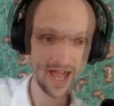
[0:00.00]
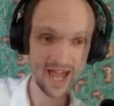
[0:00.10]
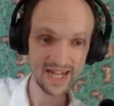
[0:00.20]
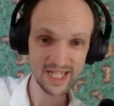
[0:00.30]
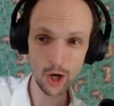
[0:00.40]

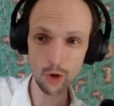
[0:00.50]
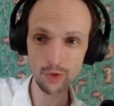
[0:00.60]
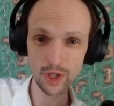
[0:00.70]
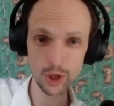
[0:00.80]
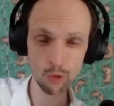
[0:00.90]
And it's
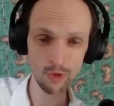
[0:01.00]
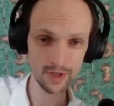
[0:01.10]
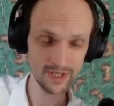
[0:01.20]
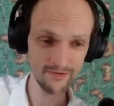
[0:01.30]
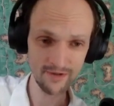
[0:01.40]
only
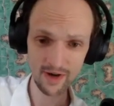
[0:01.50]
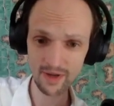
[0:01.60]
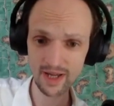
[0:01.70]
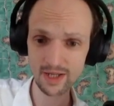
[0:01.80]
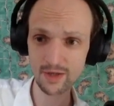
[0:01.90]
towards the
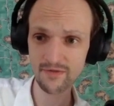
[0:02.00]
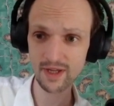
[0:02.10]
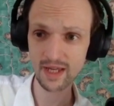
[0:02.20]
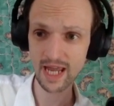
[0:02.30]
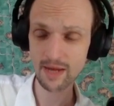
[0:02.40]
very end of
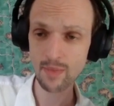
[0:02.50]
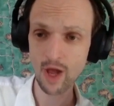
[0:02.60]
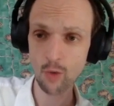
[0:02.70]
the game,